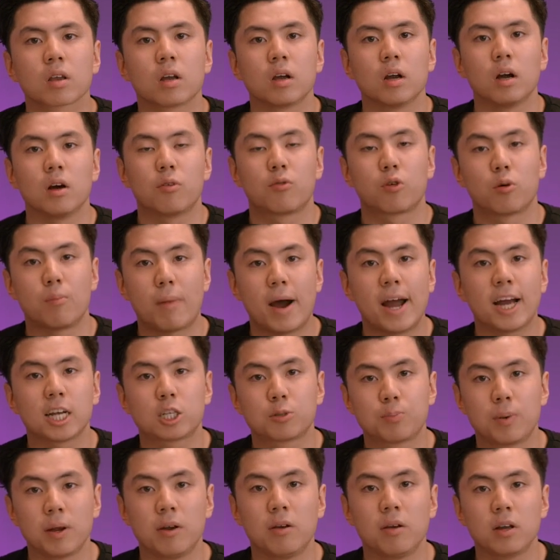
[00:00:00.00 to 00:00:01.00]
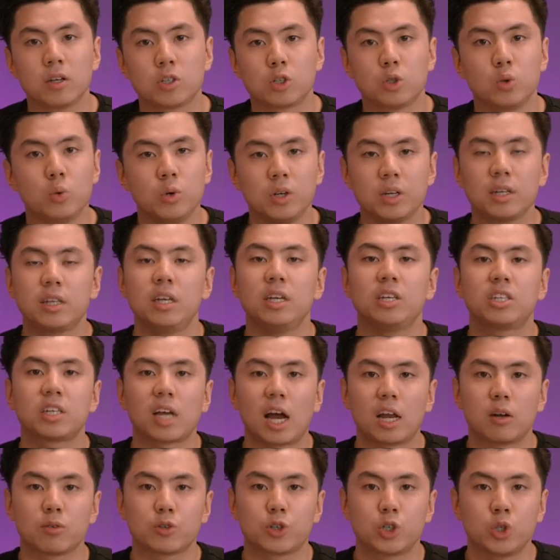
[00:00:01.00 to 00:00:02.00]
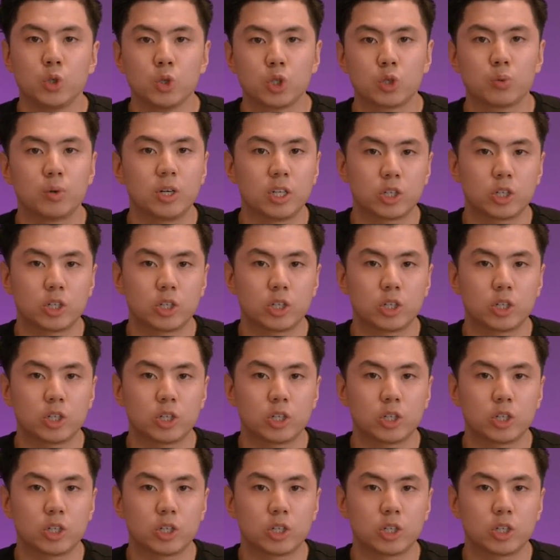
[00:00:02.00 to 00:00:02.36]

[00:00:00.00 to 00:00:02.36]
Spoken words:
from my experience, doing these kind of shoots with a